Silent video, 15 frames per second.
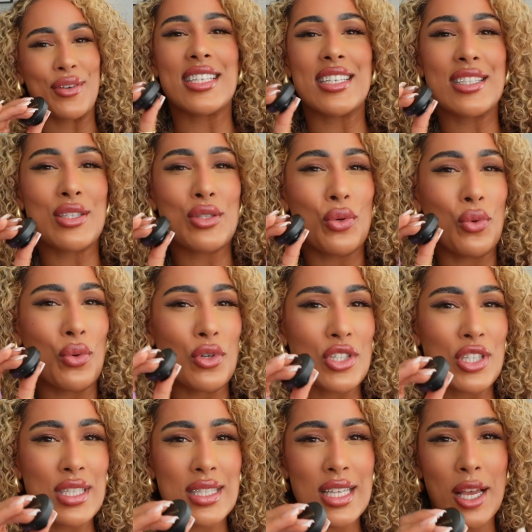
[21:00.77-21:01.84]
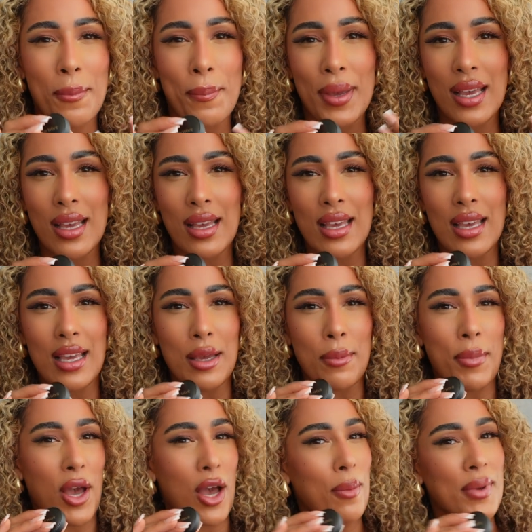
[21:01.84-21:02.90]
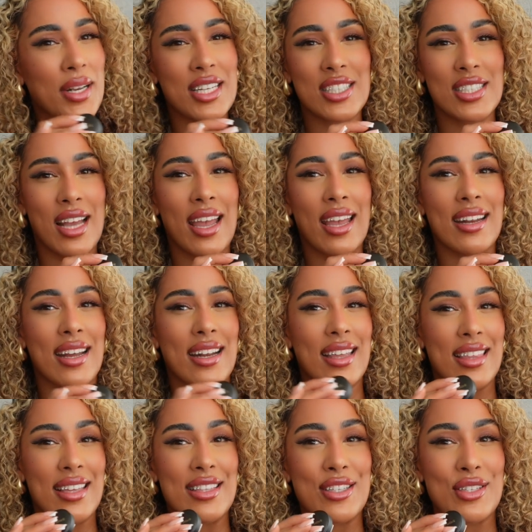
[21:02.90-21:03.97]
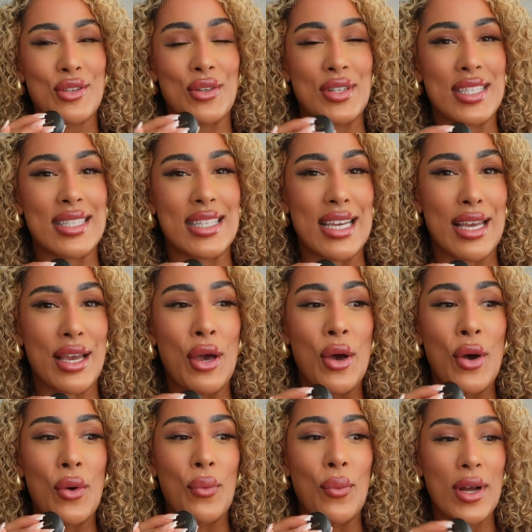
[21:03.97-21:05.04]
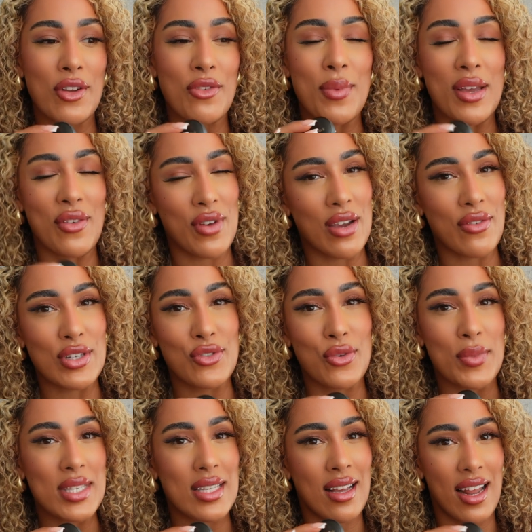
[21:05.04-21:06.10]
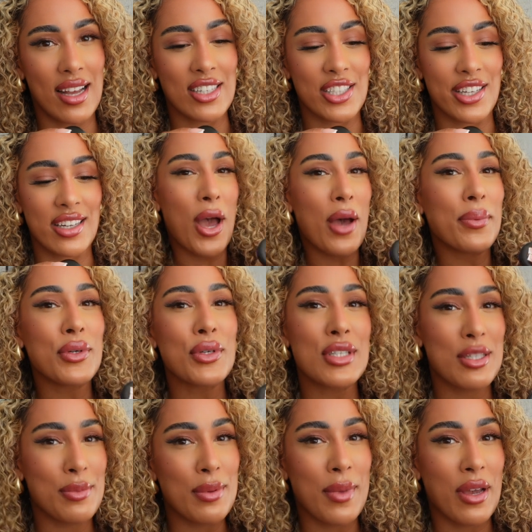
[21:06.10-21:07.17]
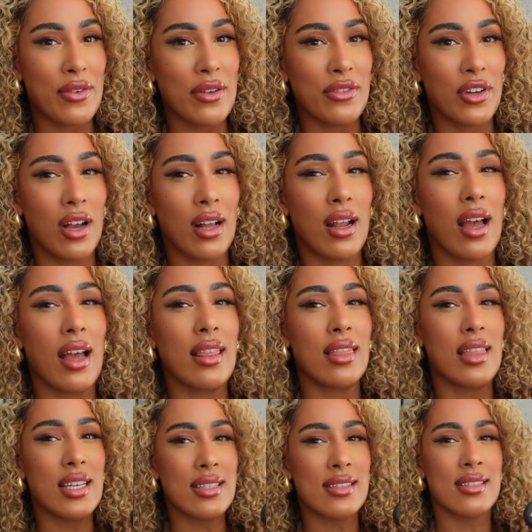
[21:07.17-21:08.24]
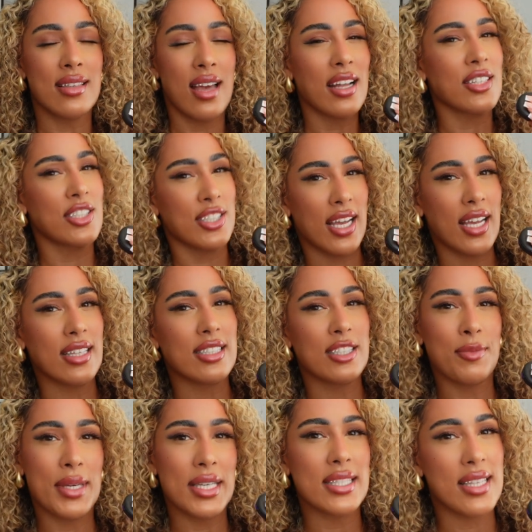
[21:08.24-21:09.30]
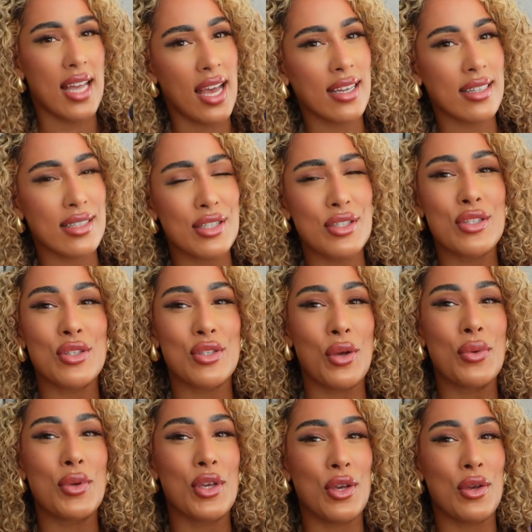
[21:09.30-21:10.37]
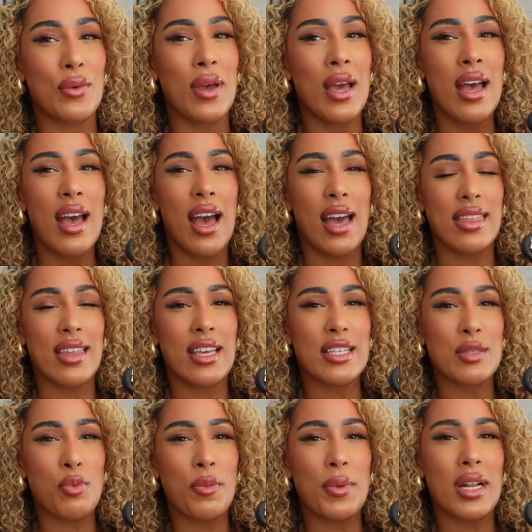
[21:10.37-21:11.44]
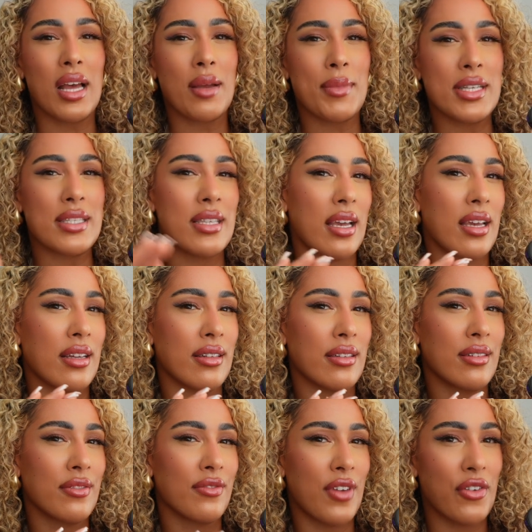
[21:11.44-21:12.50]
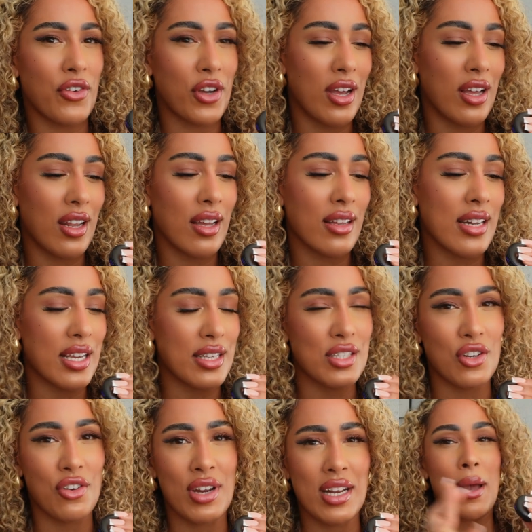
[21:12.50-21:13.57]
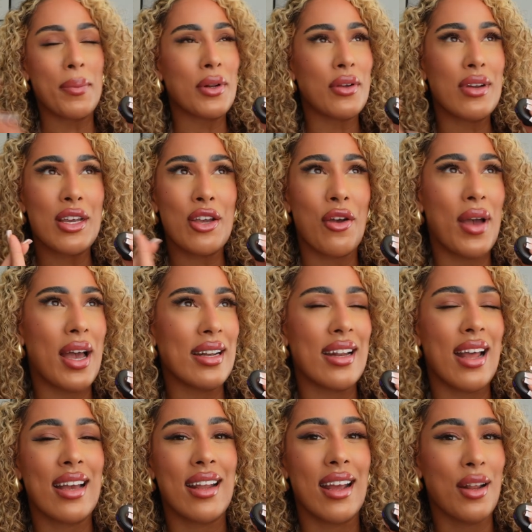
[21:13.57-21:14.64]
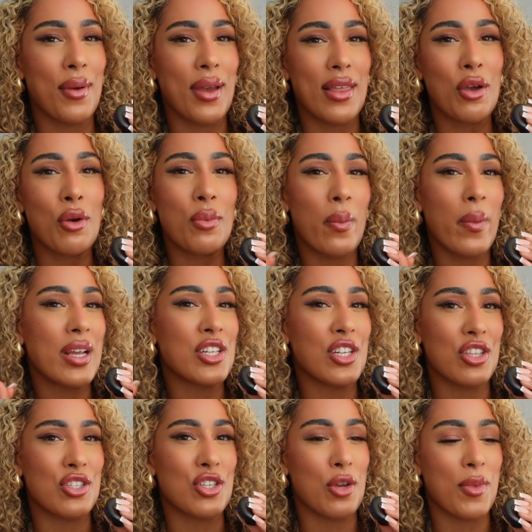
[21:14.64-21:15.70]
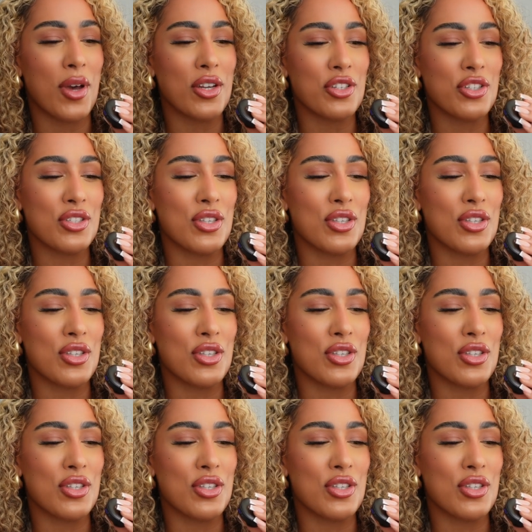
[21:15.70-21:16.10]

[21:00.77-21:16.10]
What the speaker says: She is this gorgeous like pinky purpley shade, and I think this is honestly one of my favorites from this collection. Purple used to be my favorite color, and this kind of shade to be exact, it's so cute. I think it's probably like my second favorite color next to green. Purple and green go hand in hand anyway, they complement each other so much.